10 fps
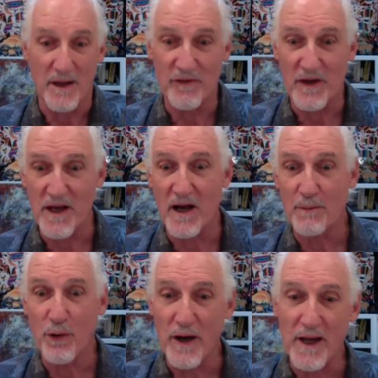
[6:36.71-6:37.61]
as a young
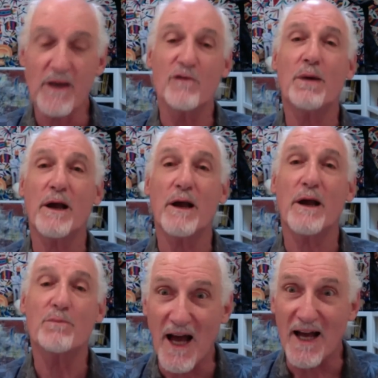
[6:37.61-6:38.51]
boy, he's
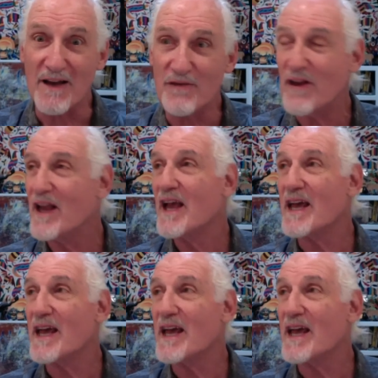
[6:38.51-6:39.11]
paralyzed